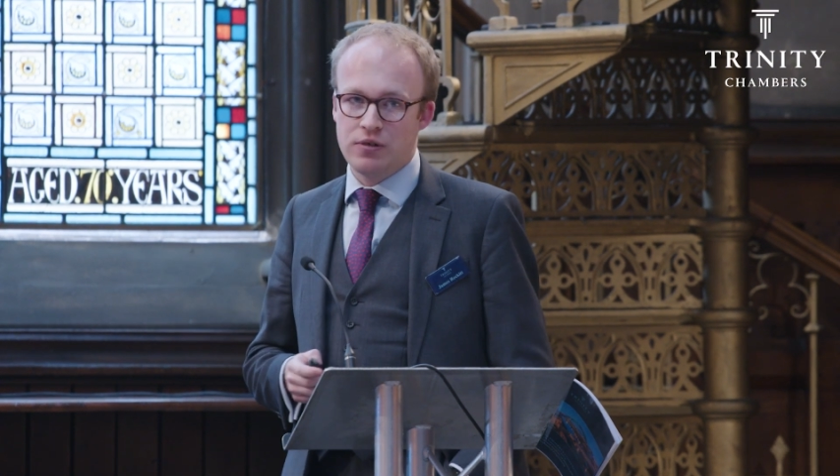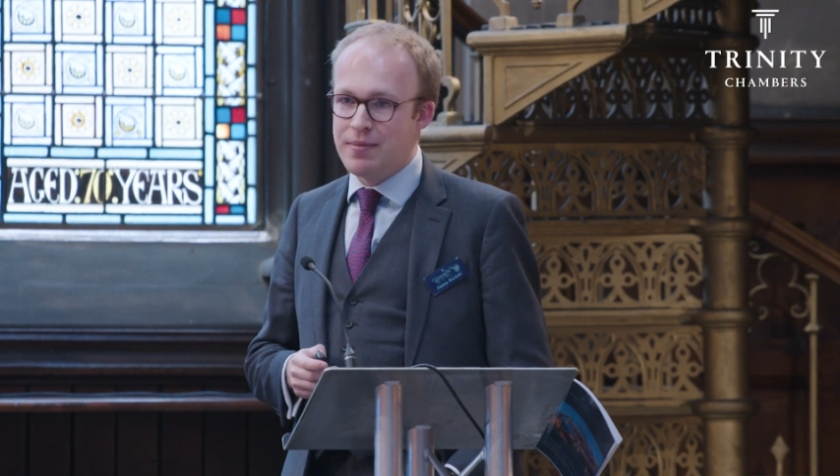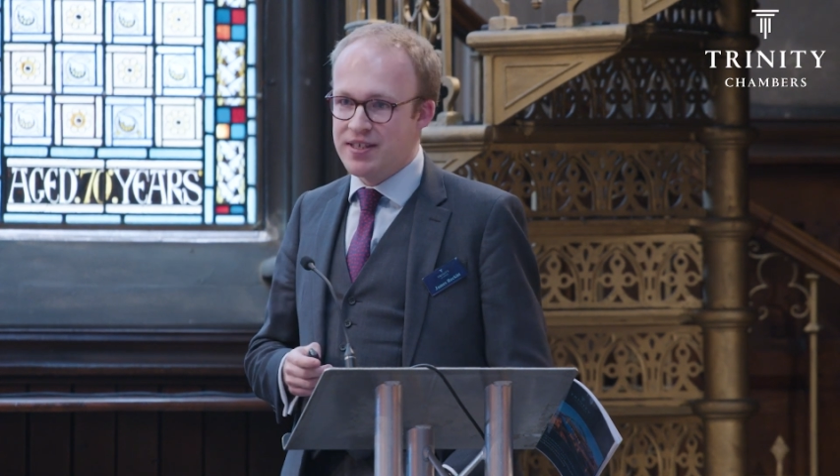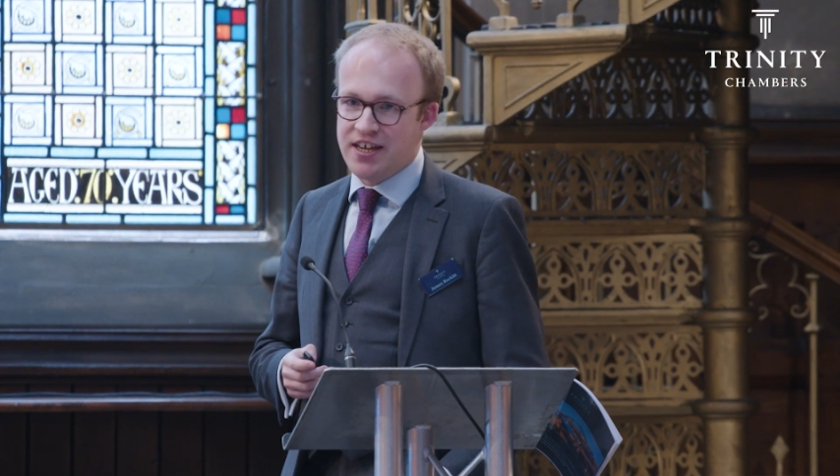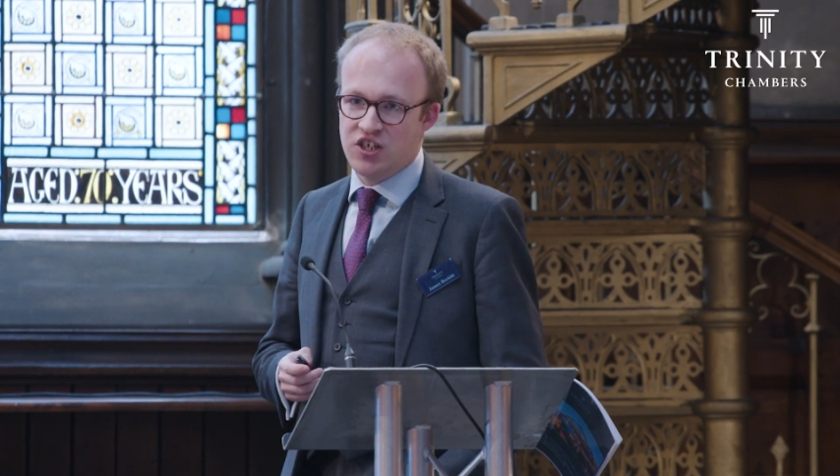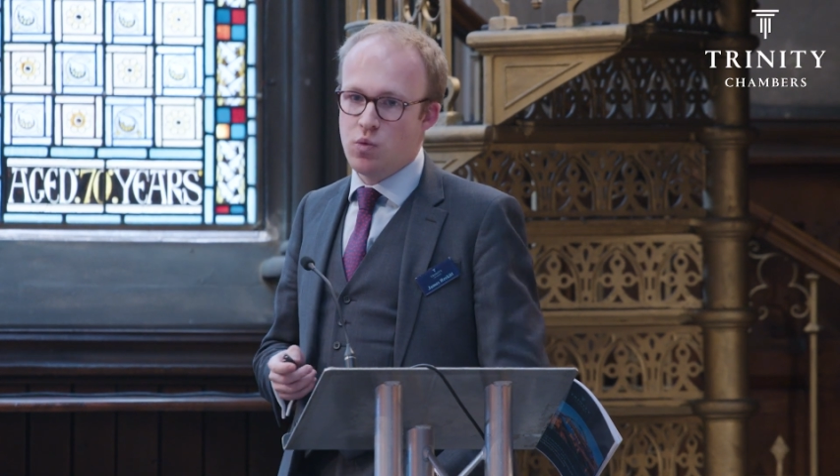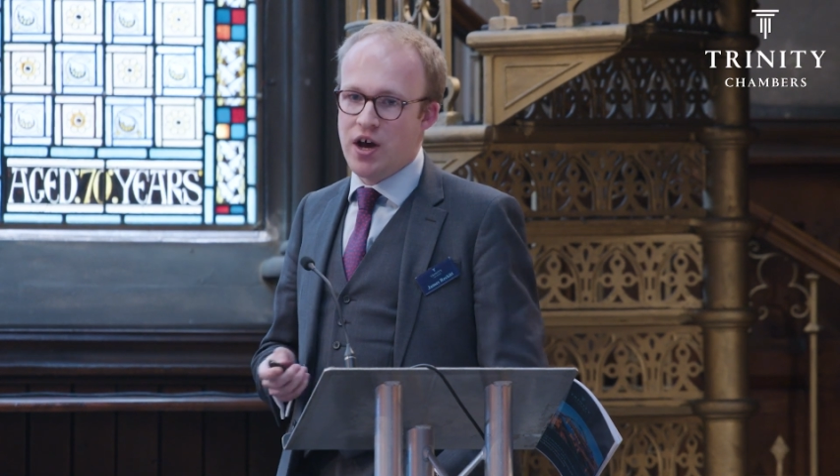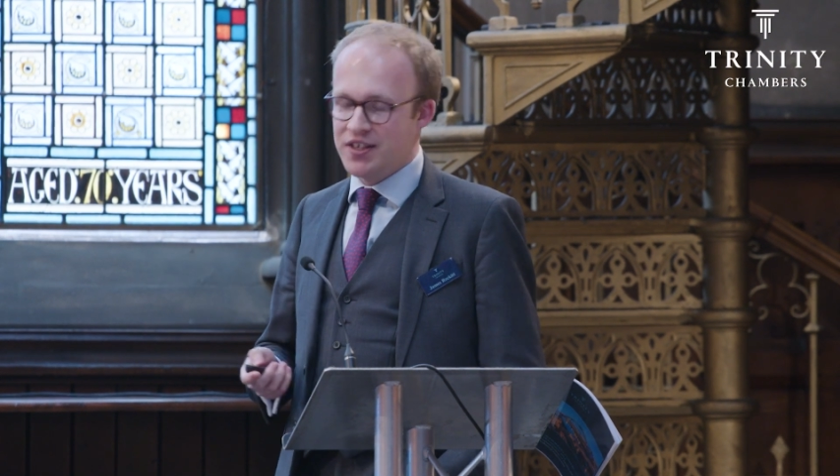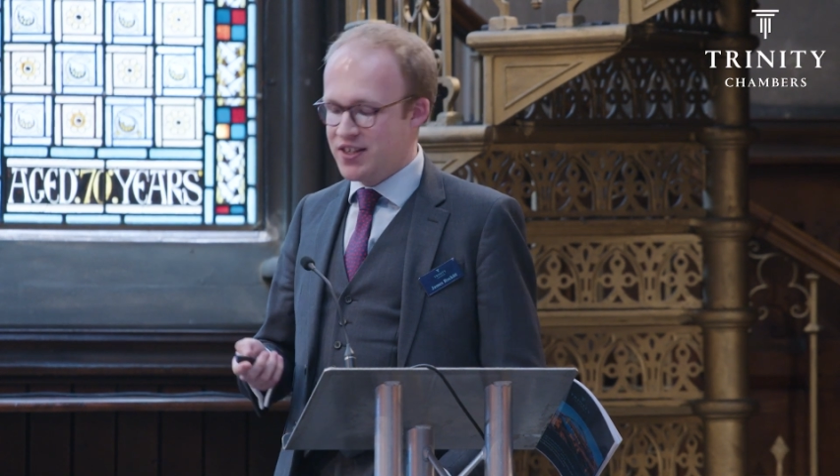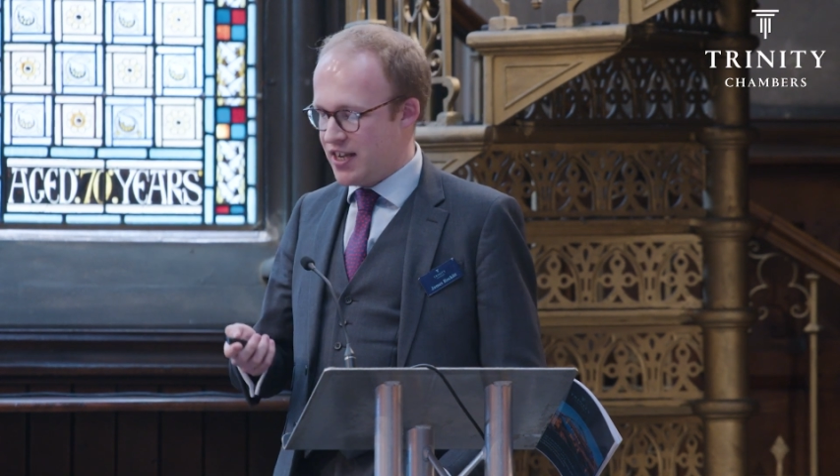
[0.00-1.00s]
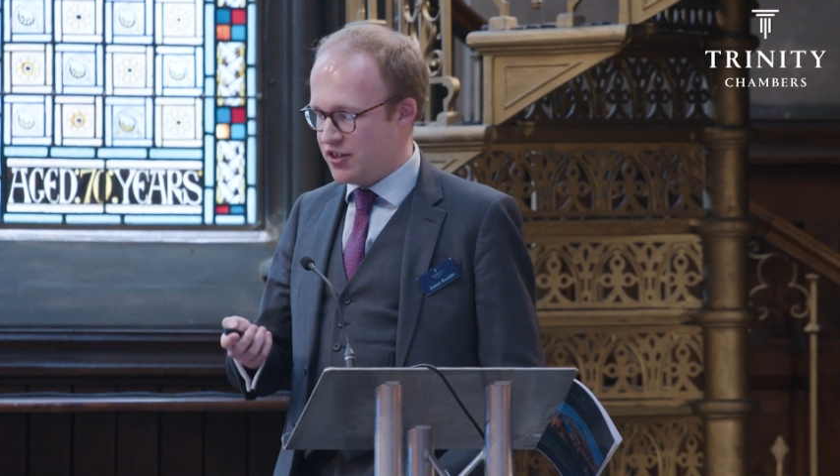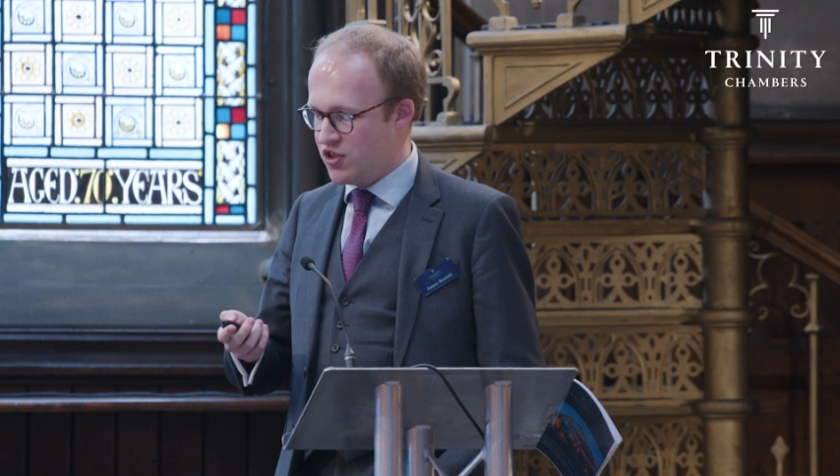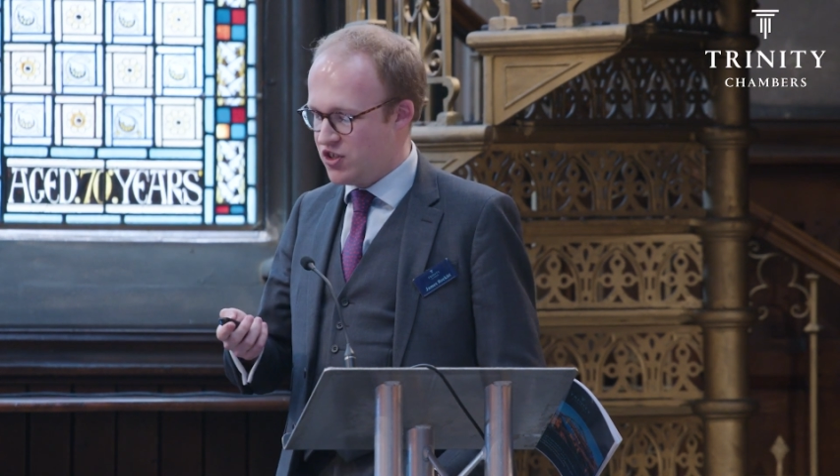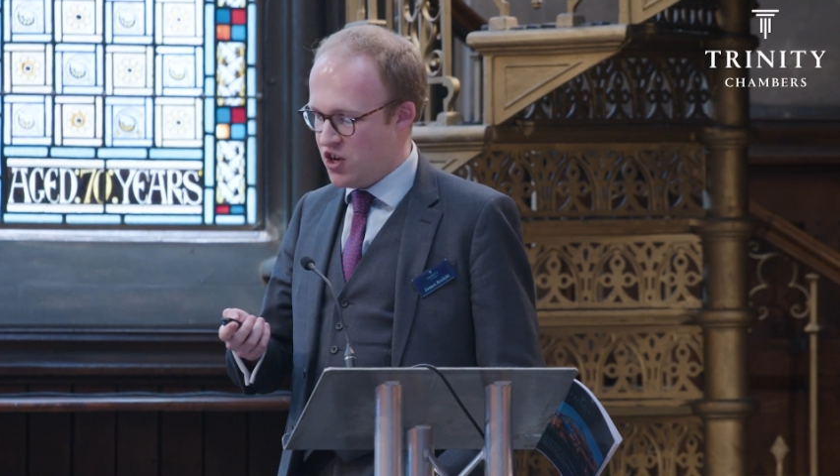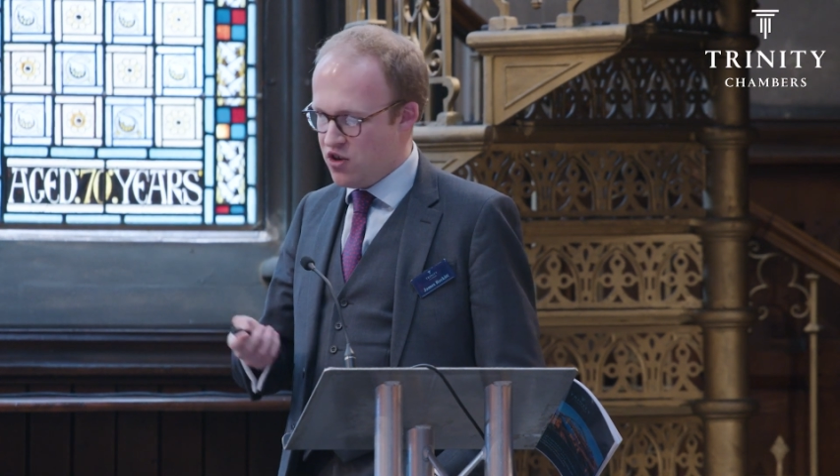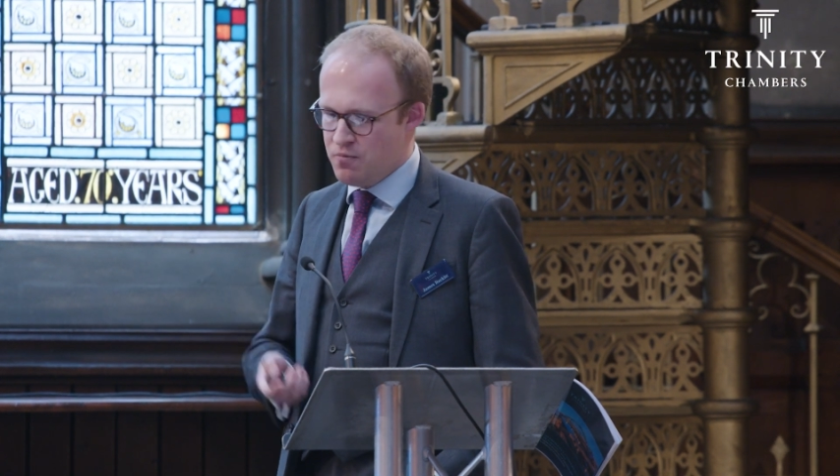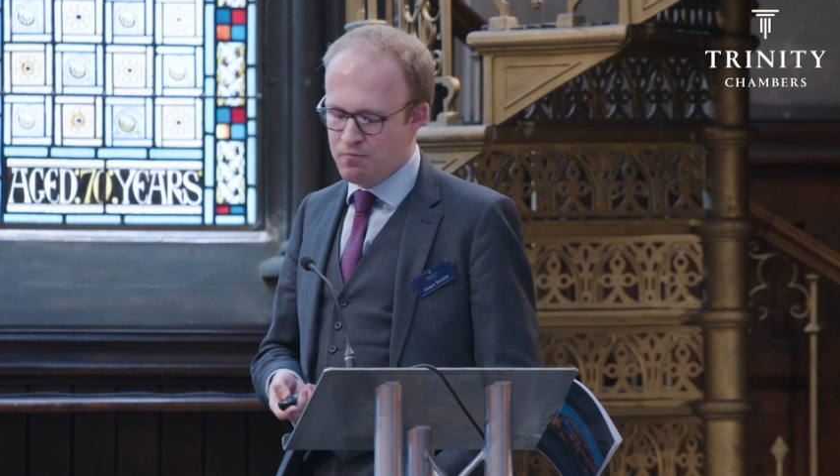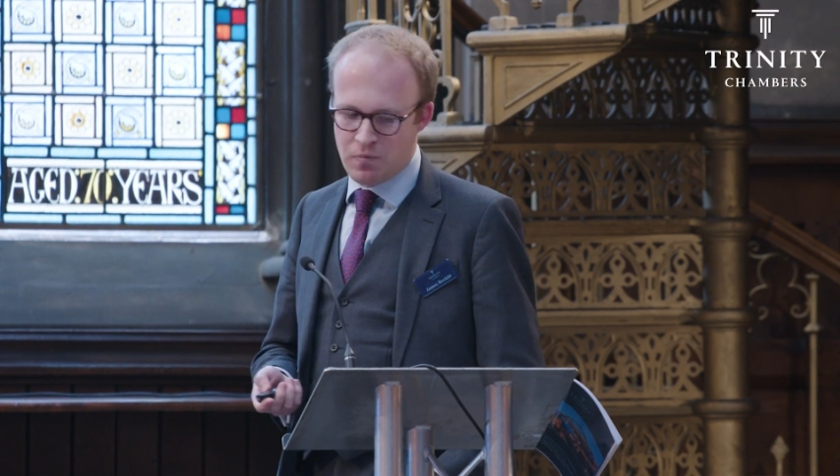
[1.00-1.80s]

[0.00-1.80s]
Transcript: limitation works in Section 2.